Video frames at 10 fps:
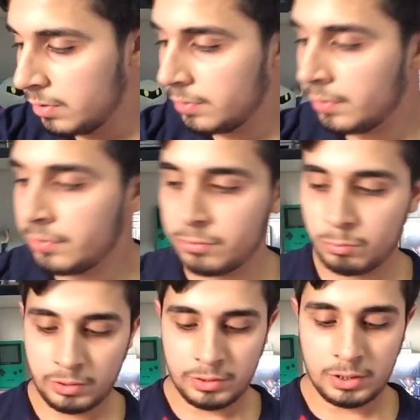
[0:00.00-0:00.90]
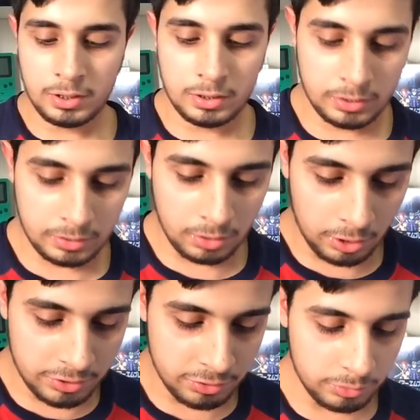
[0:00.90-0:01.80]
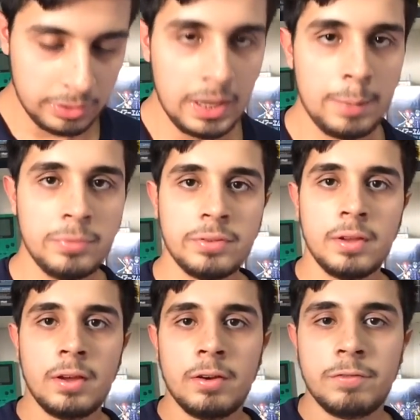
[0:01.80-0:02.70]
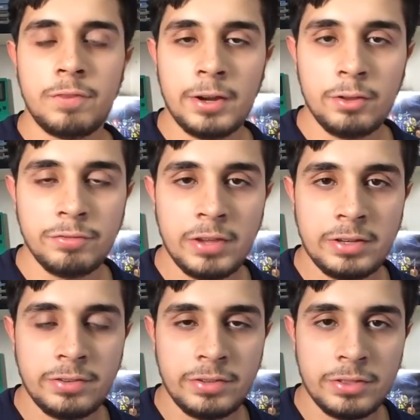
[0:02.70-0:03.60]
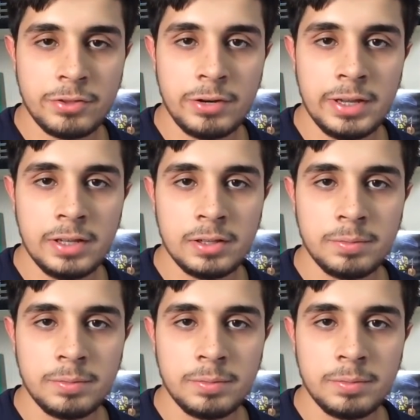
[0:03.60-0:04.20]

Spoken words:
this is one of the cartridge-only games, Final Fantasy III.